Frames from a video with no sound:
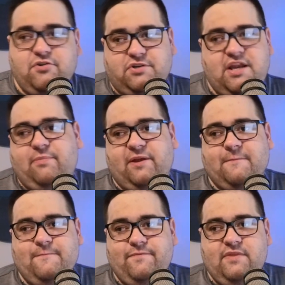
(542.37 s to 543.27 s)
champion.
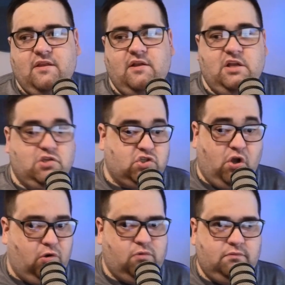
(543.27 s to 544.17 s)

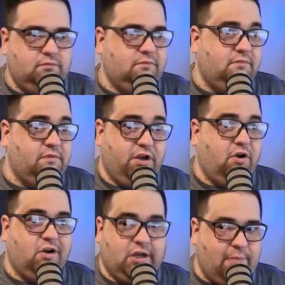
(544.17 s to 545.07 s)
So there
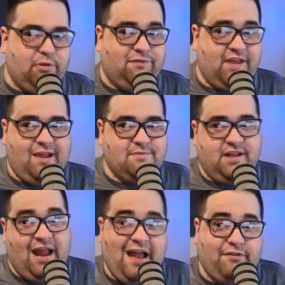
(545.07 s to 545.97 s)
are a couple of games that
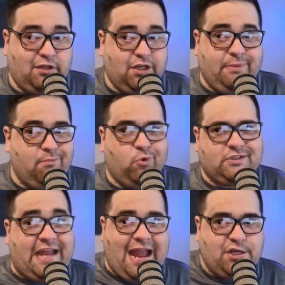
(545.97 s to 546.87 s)
have a little bit more
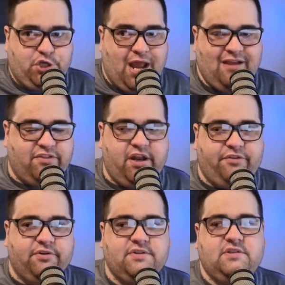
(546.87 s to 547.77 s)
cachet than
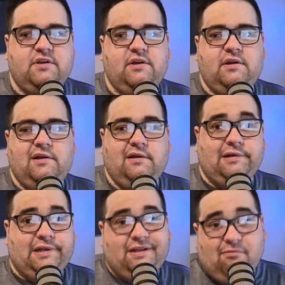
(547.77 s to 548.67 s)
others.
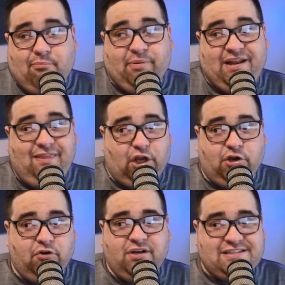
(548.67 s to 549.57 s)
But in the
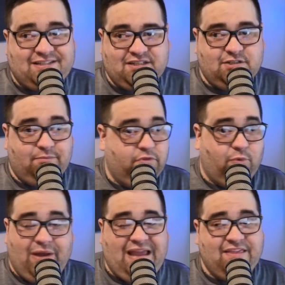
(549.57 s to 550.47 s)
current system, the
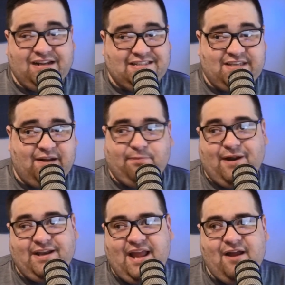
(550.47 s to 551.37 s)
way that it's set up
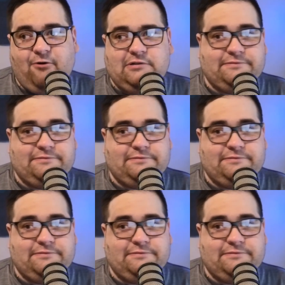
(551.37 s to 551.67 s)
right now,